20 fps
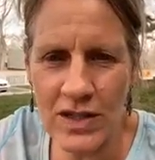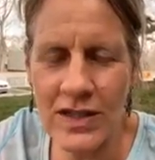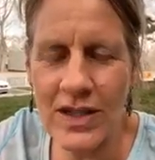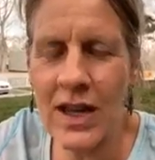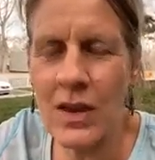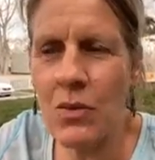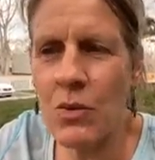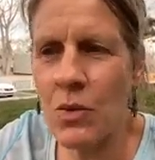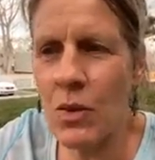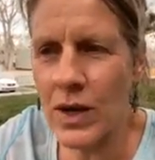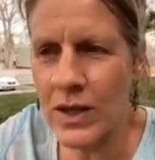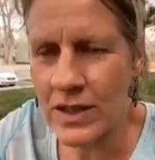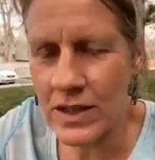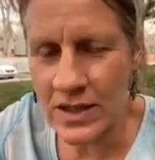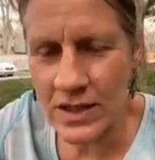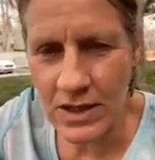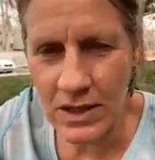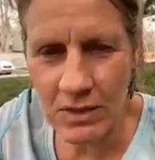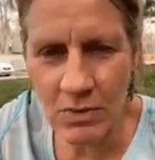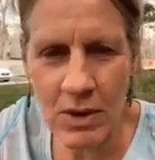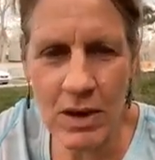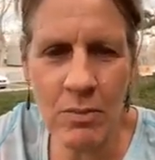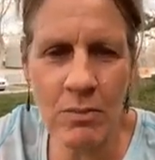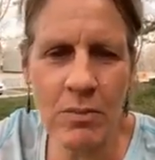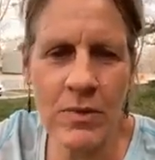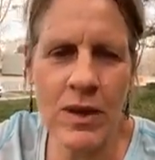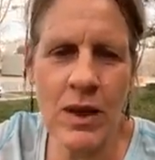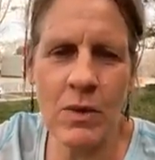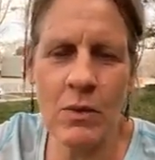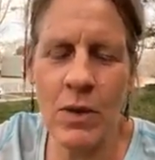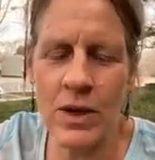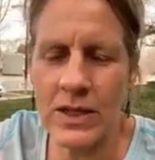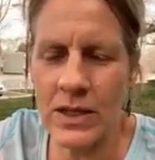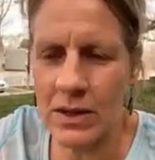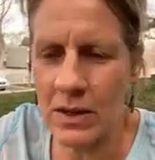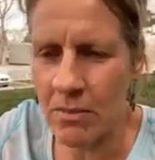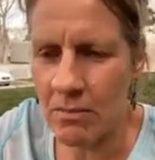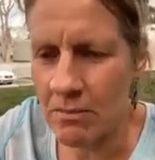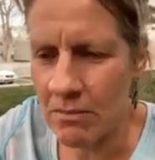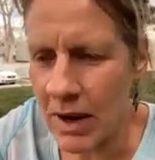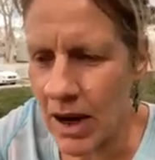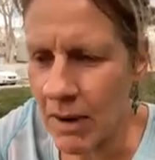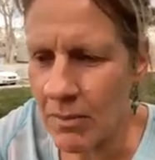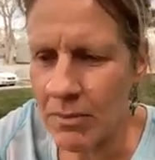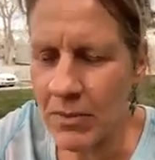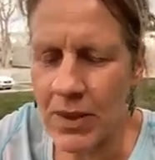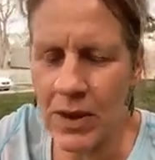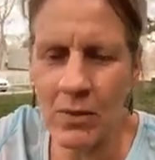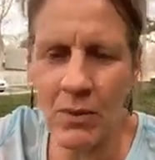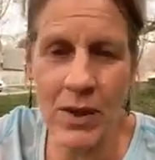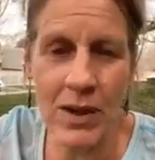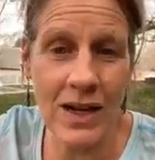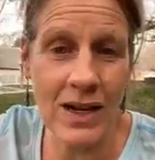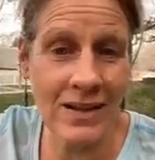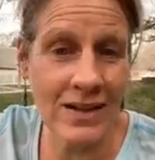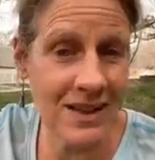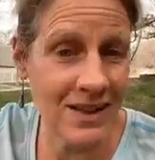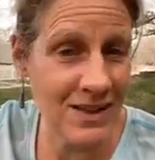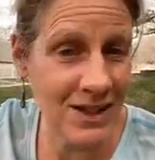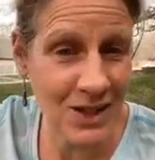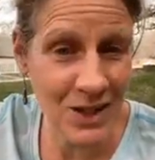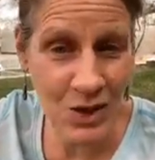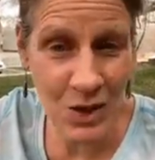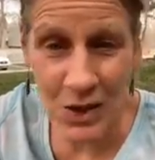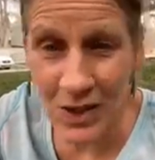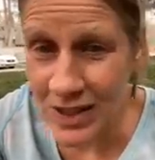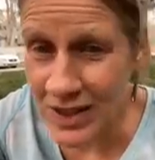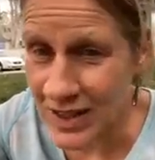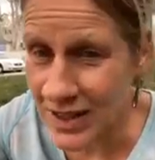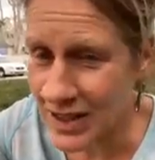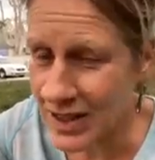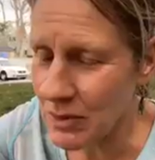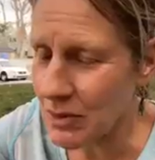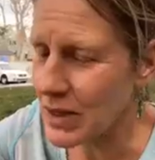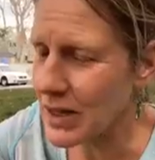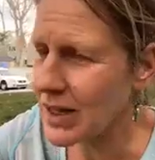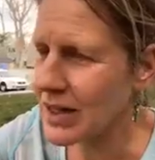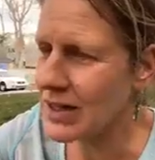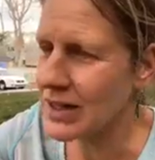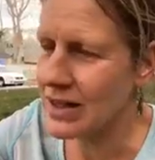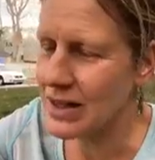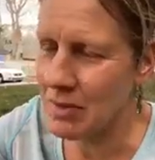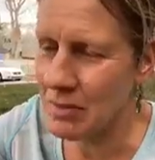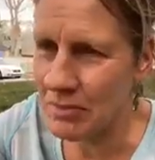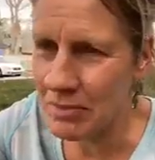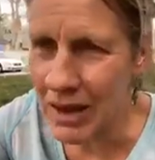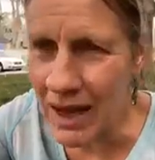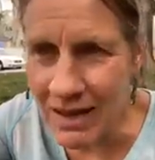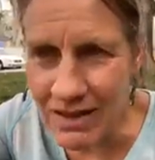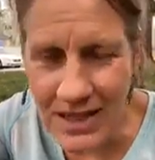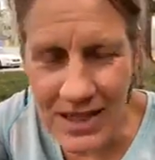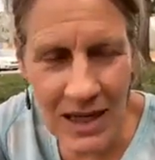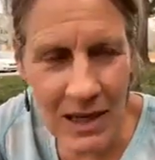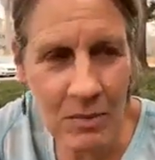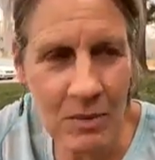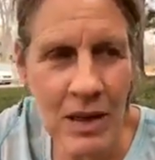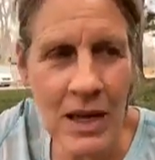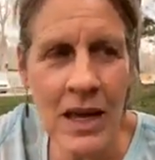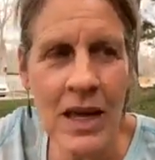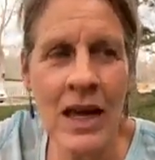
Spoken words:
They want to sweep, they want to mop, they want to clean the toilet, they want to clean the bathtub,